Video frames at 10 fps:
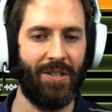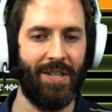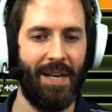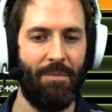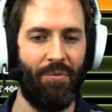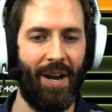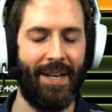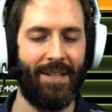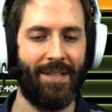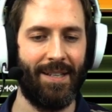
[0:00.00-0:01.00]

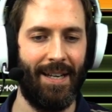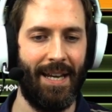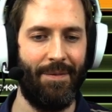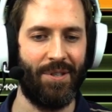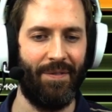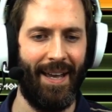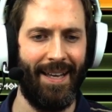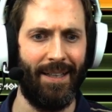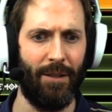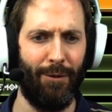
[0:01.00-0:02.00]
sin-branded slaves of
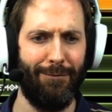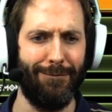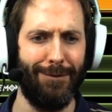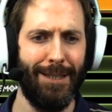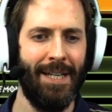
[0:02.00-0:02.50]
hell. Oh.